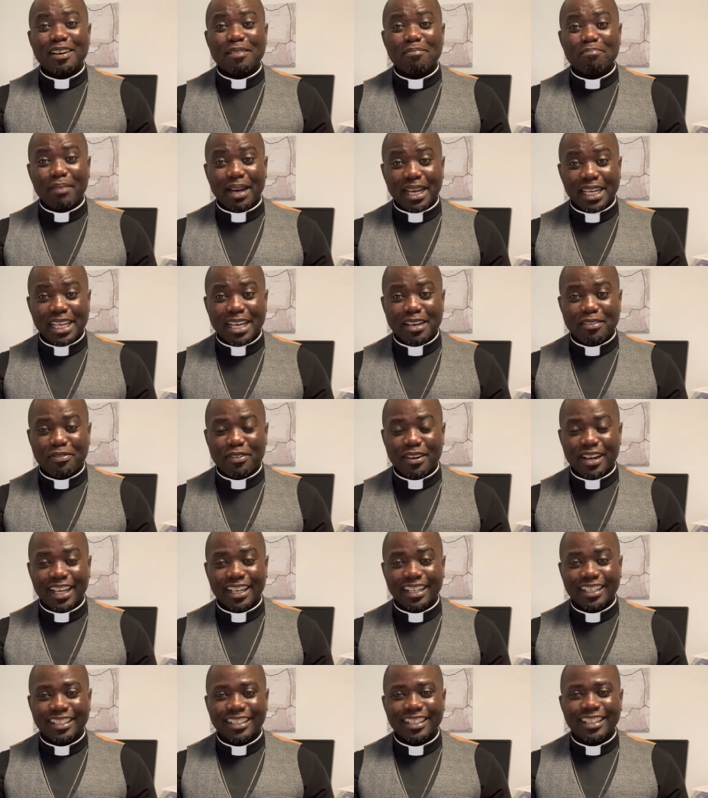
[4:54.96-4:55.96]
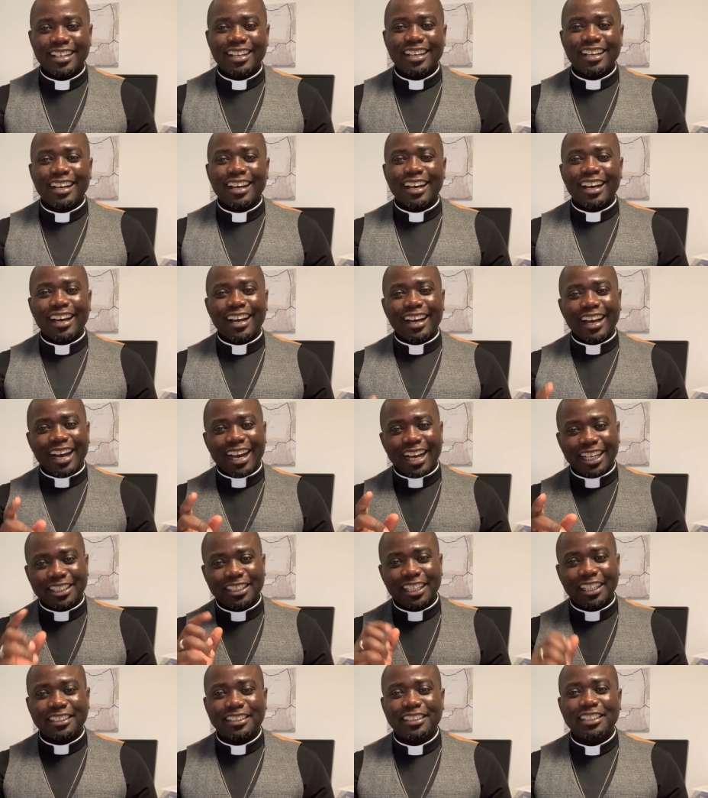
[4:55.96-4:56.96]
My dear friend, I
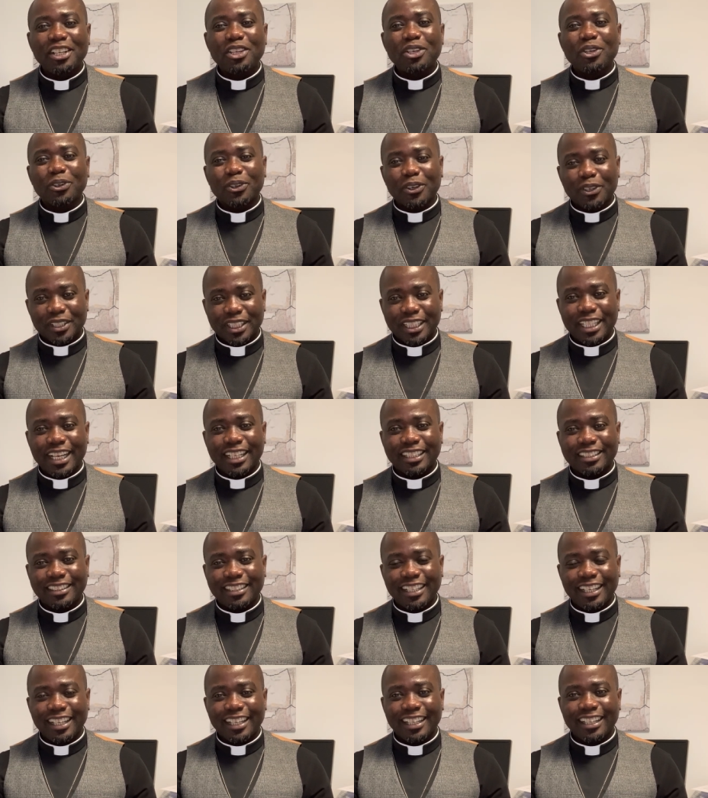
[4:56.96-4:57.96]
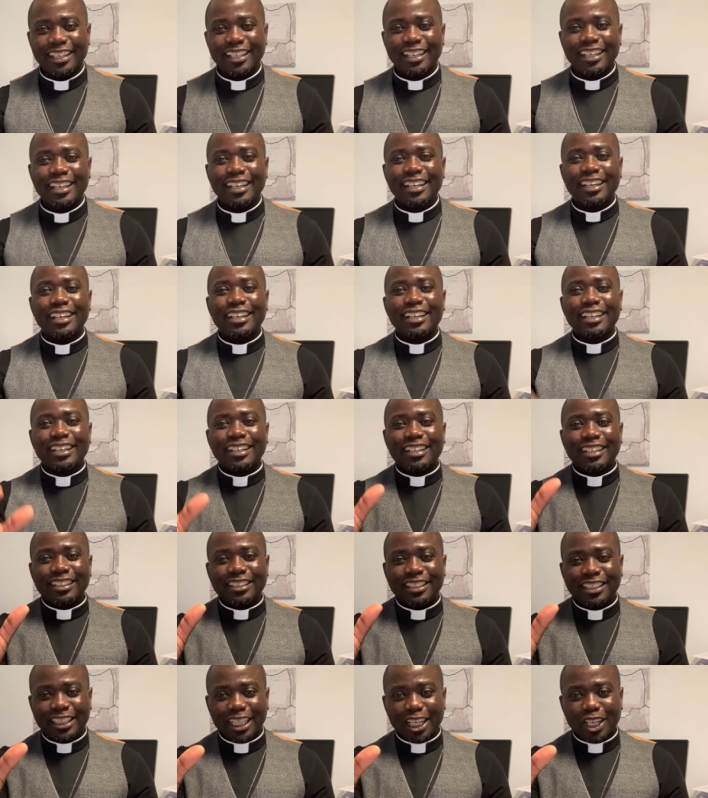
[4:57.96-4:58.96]
shall see you on Thursday.
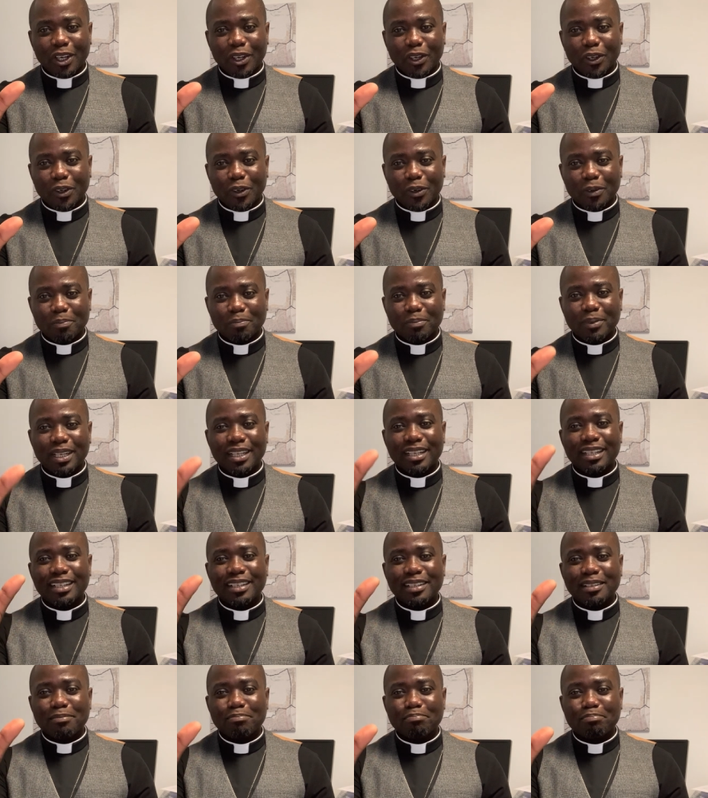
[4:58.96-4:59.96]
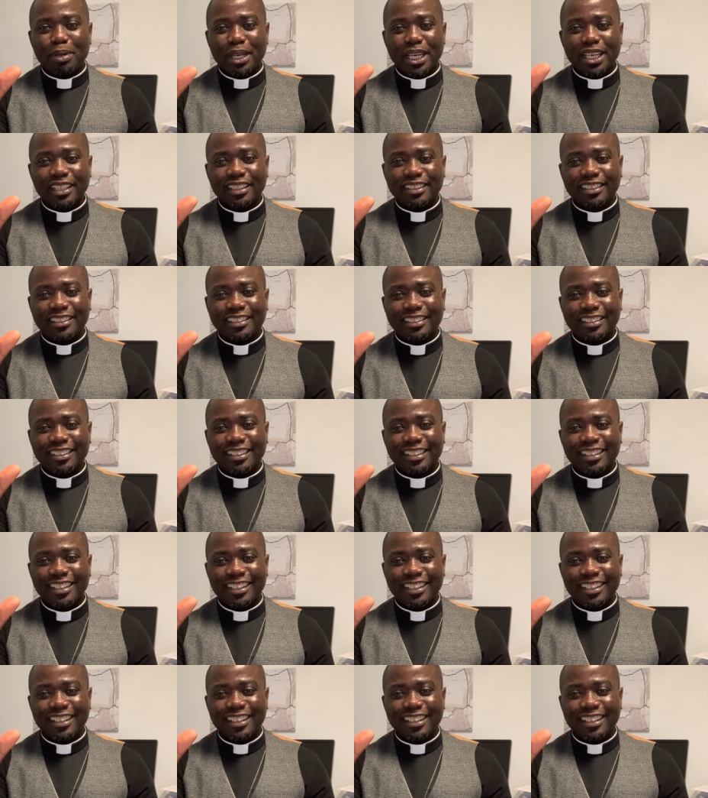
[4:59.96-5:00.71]
Shalom. Peace.